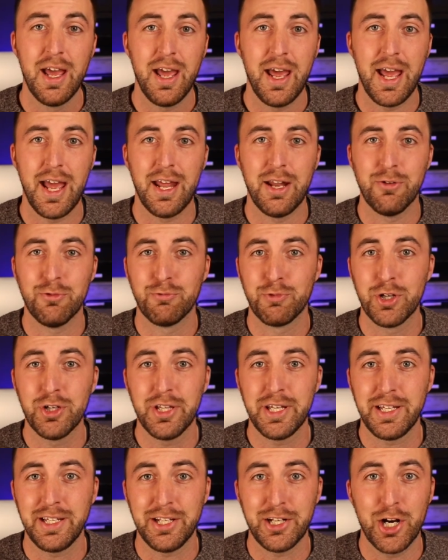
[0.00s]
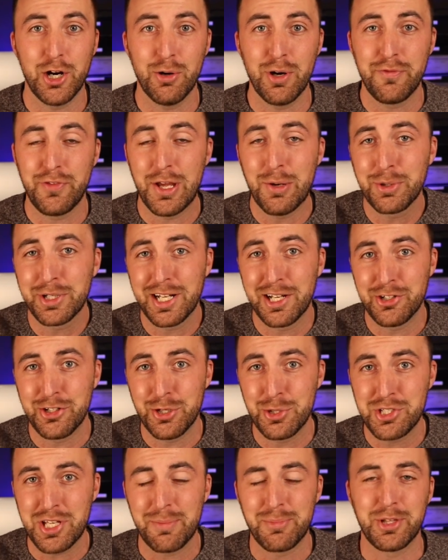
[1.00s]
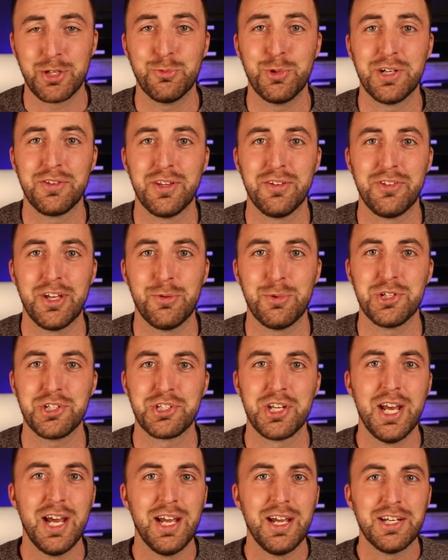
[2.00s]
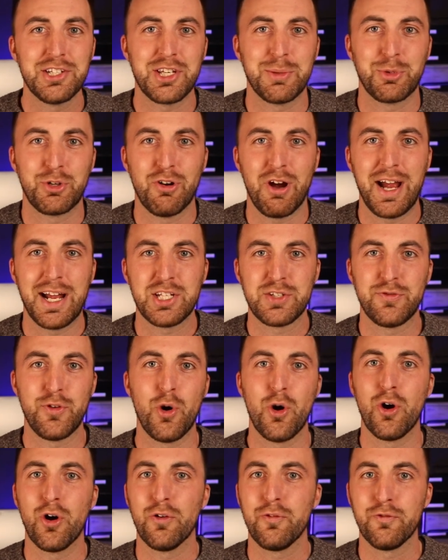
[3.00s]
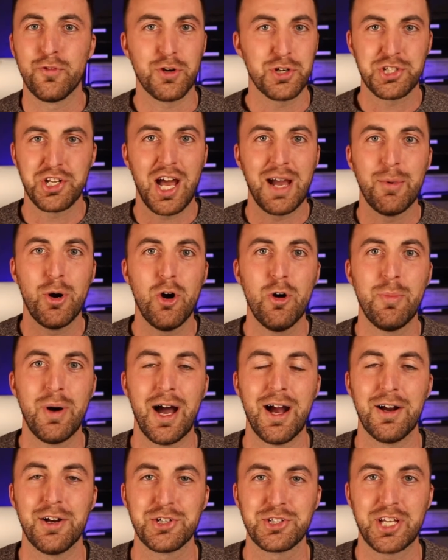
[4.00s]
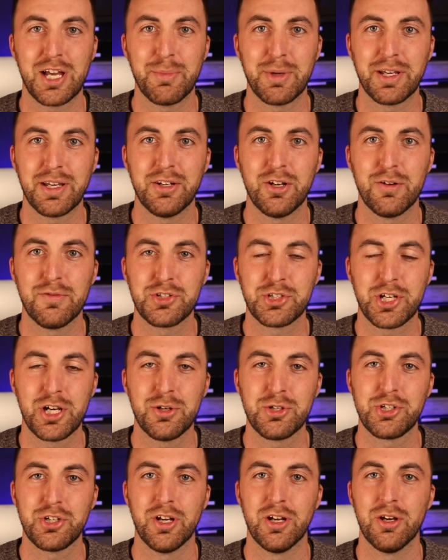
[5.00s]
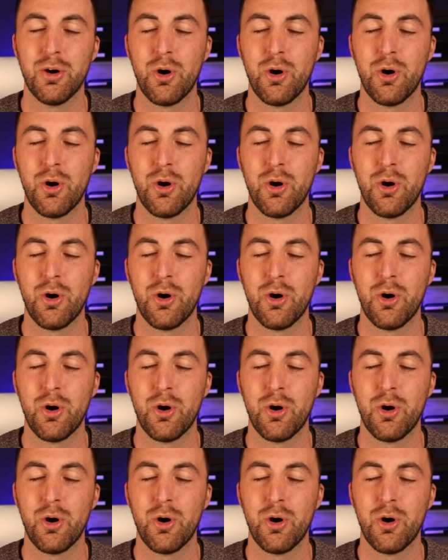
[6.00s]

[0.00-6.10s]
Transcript: And really, you know, if they were going to do something with it that was some grants for first-time homebuyers coming in Nova Scotia,